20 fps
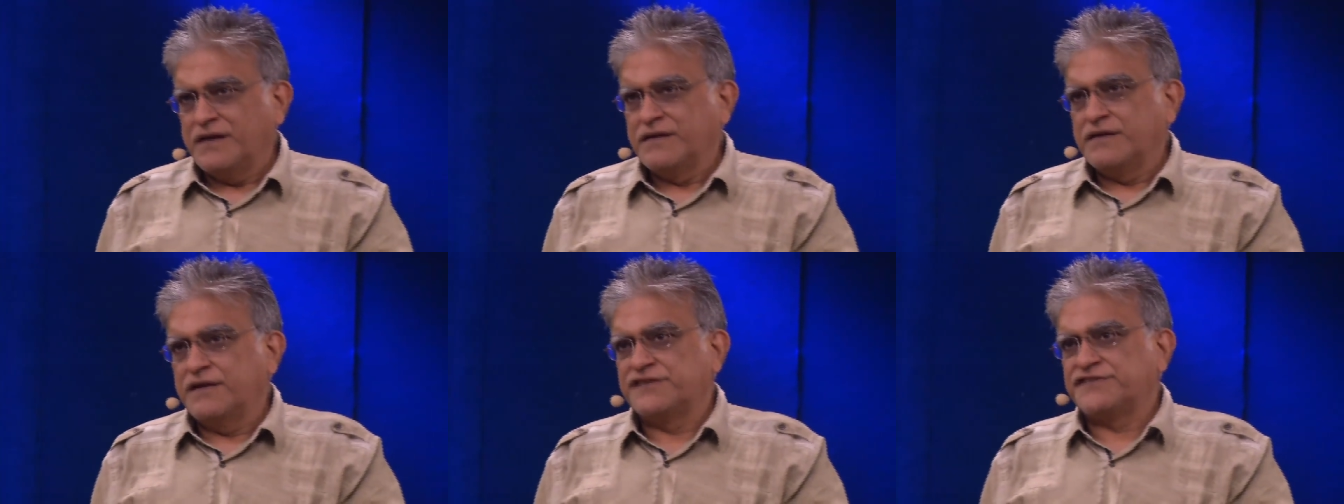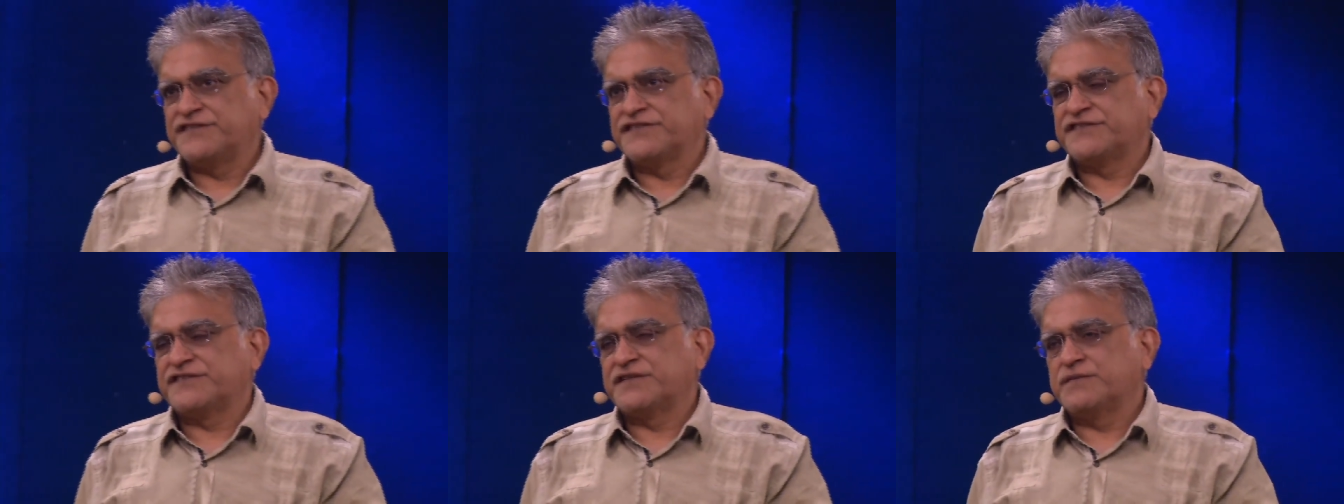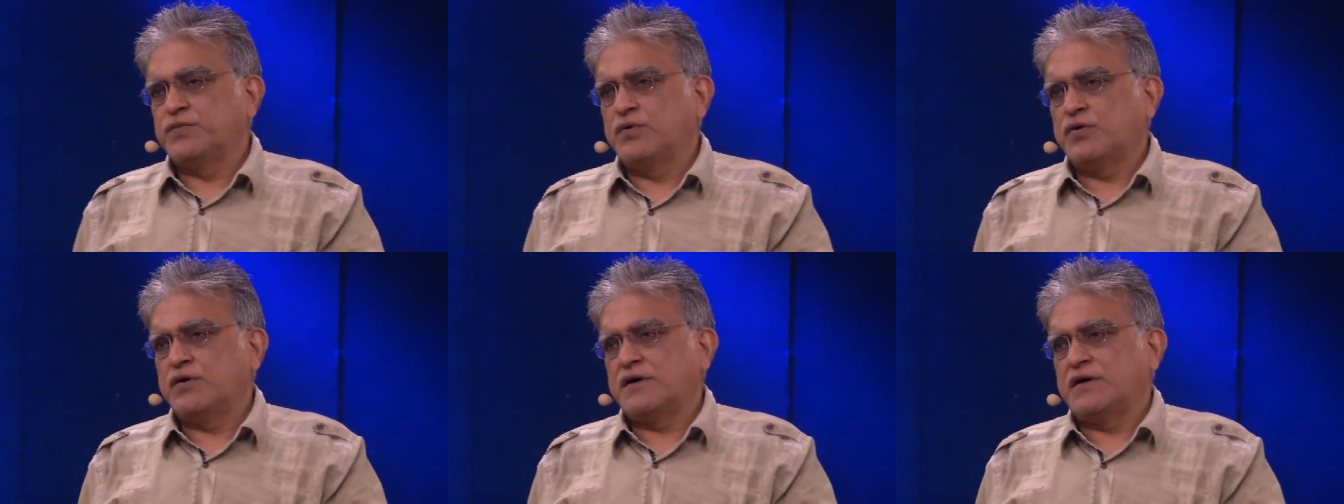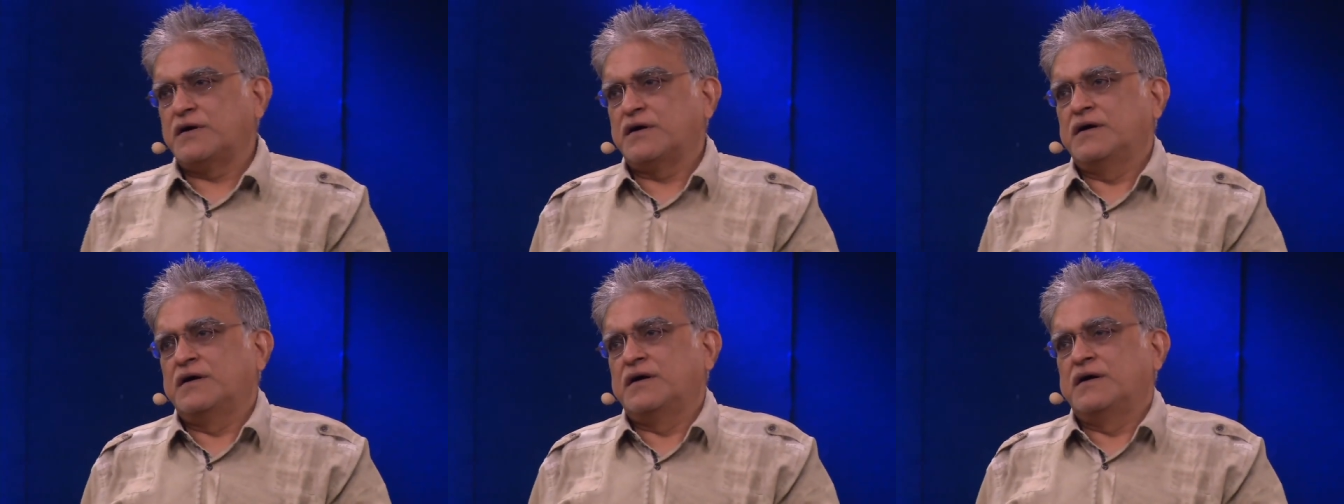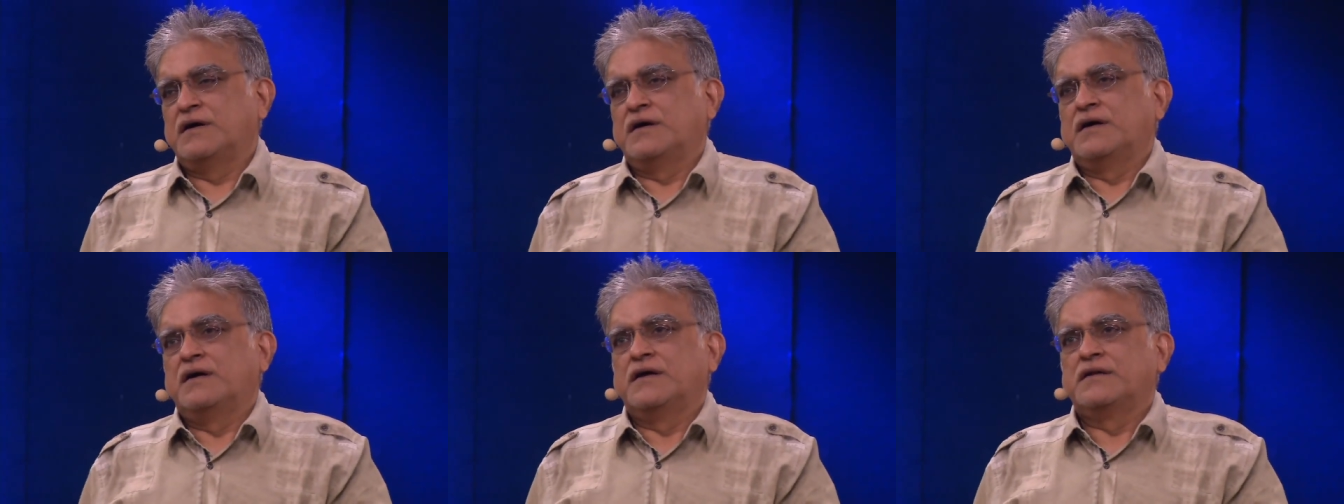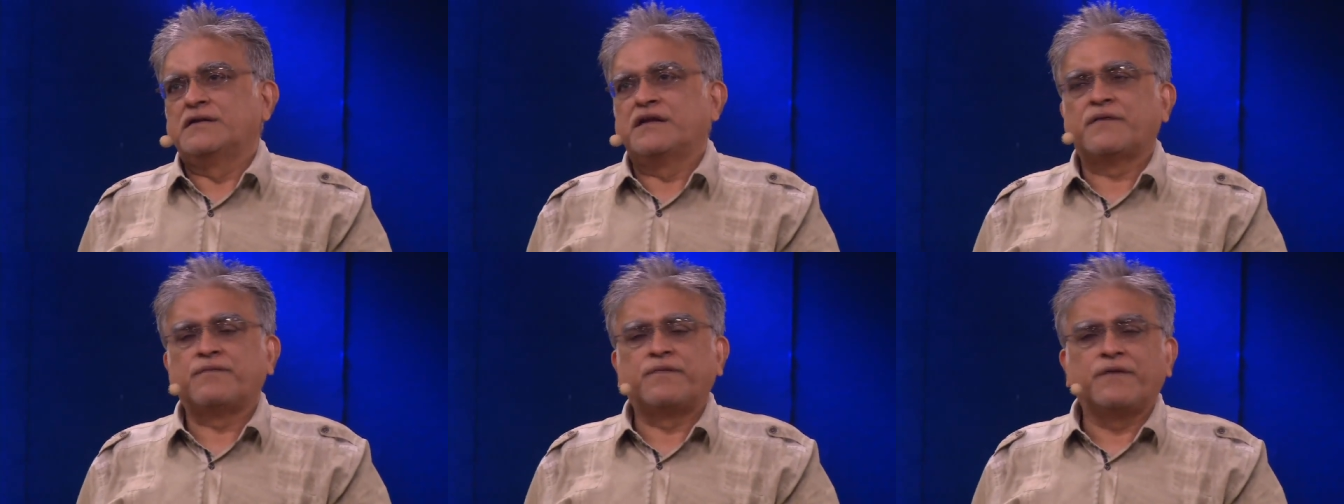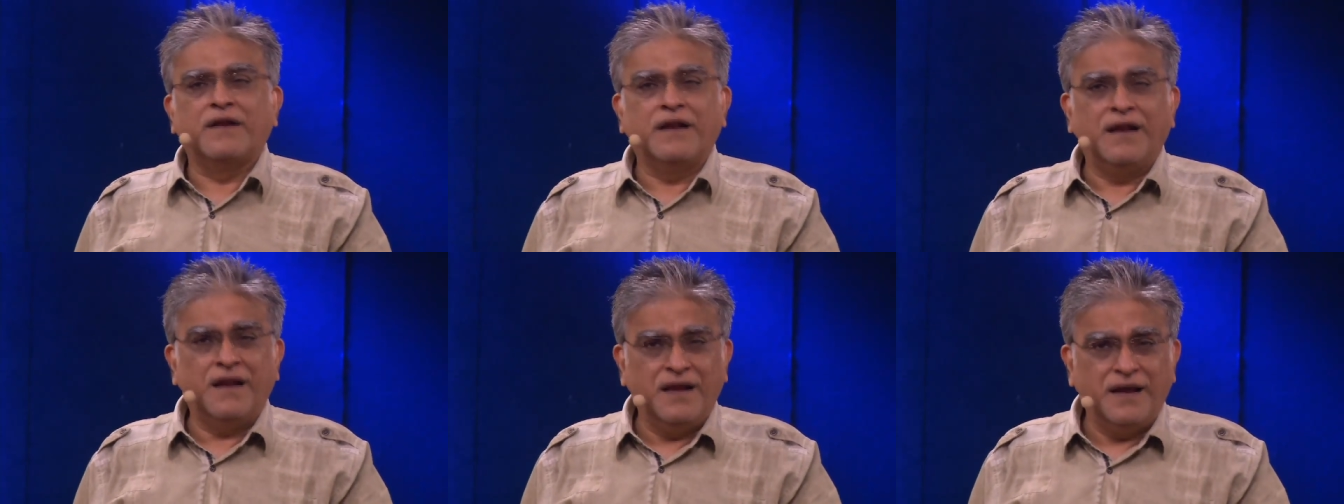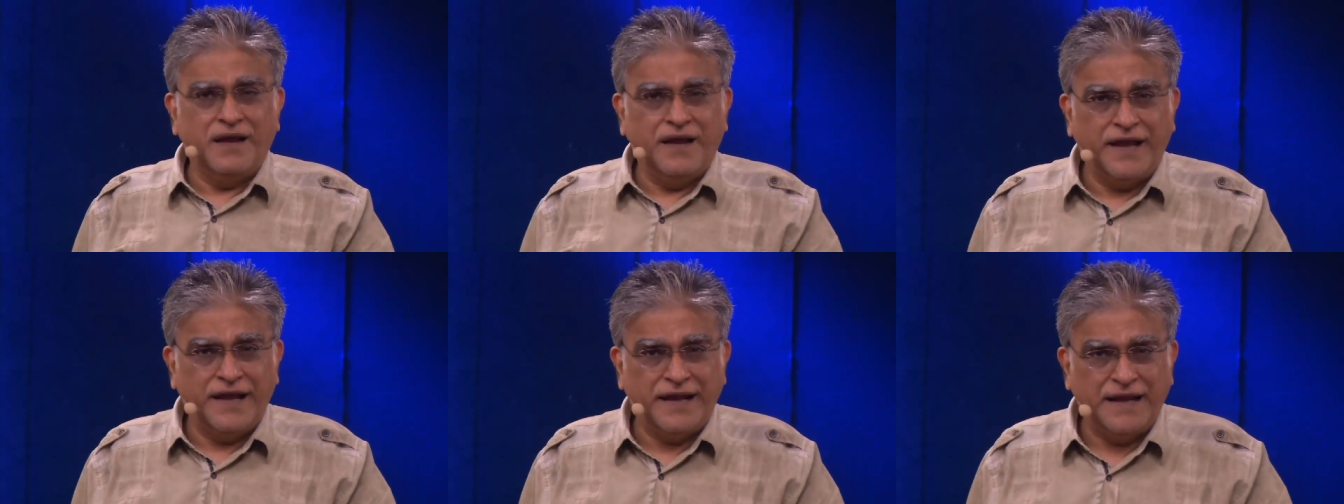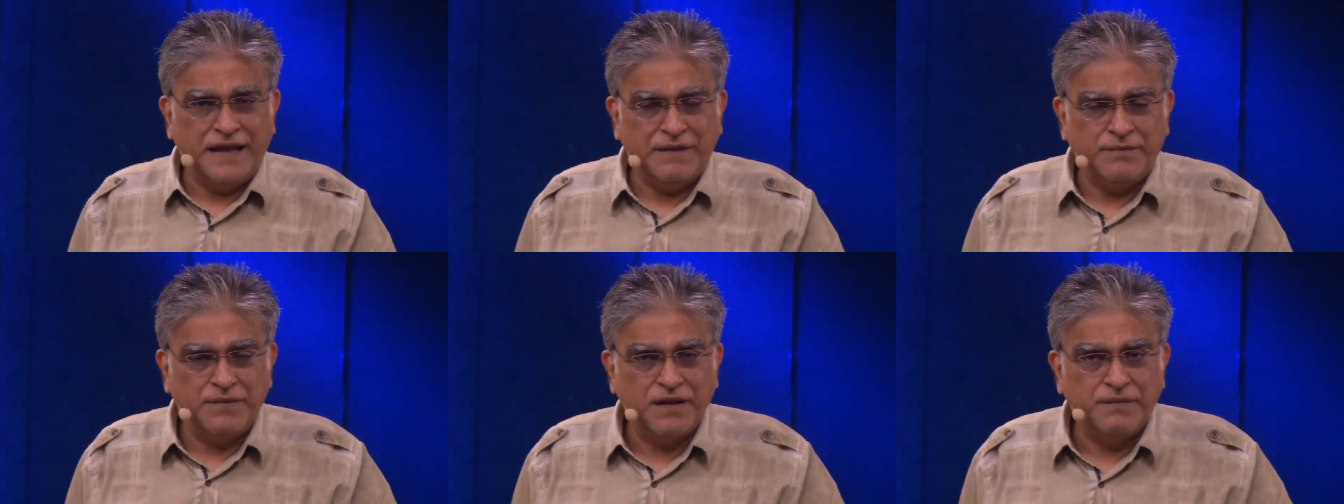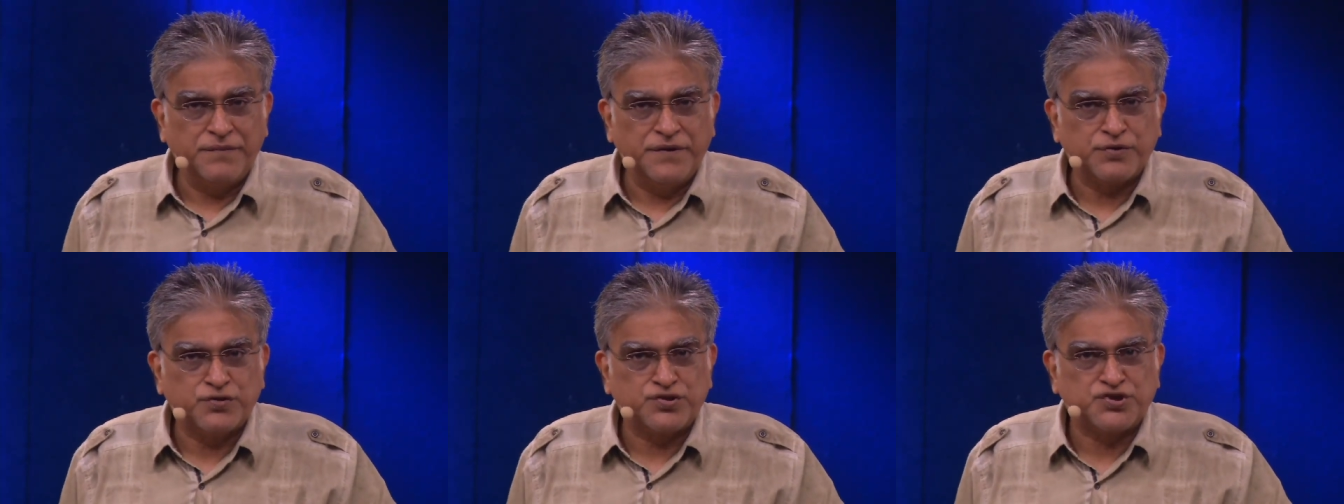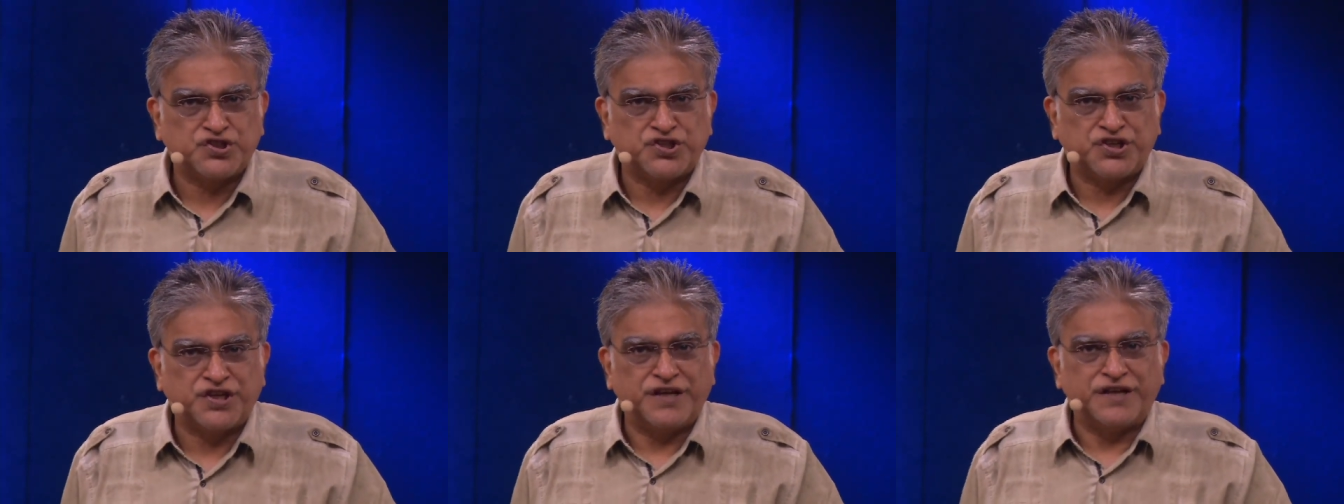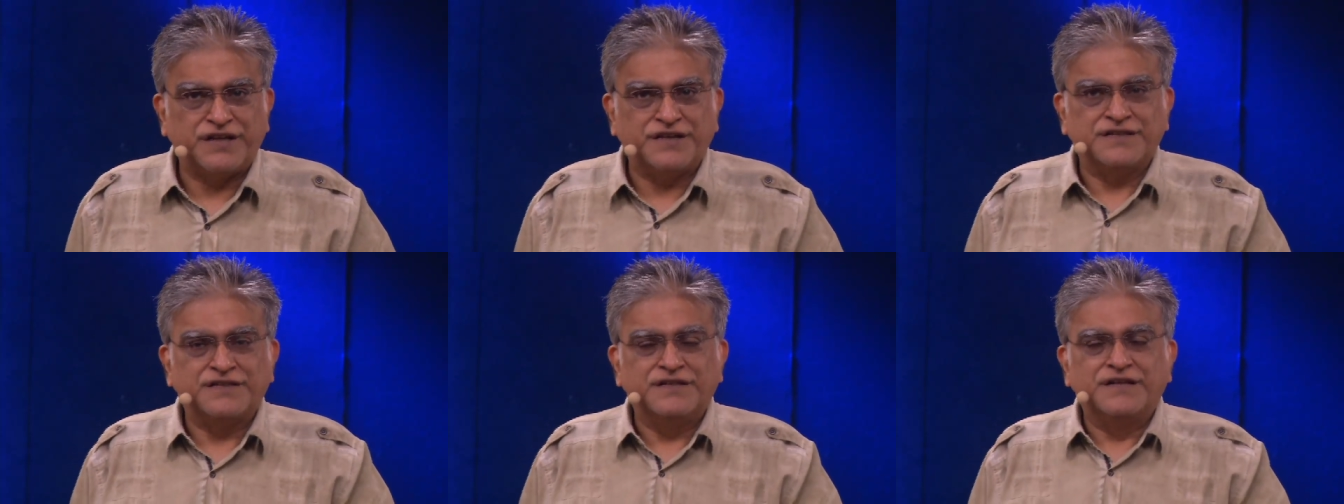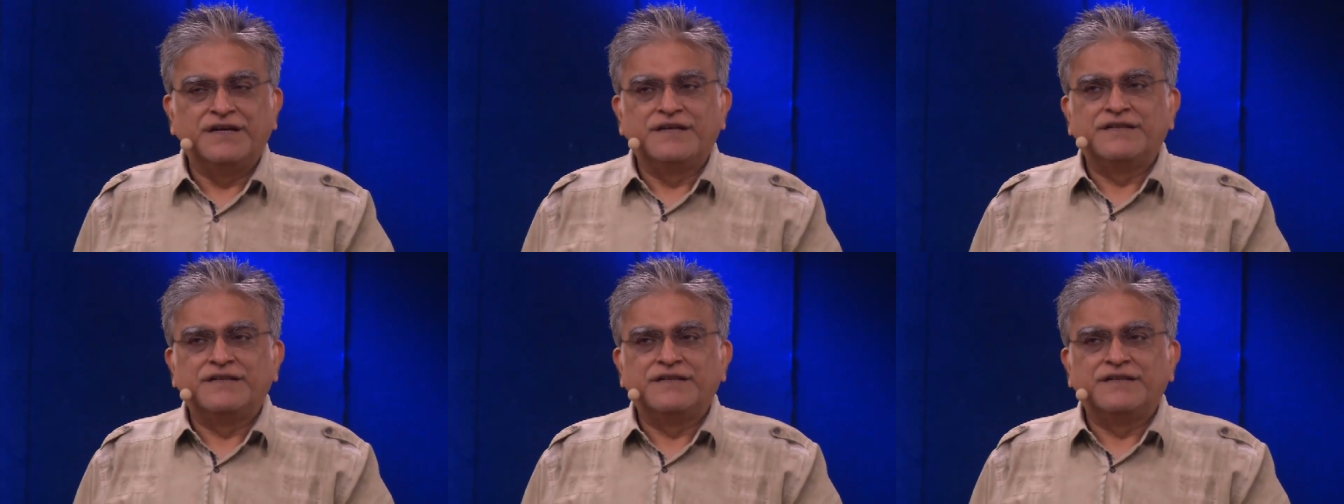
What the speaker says: This is the book that will enable me to change,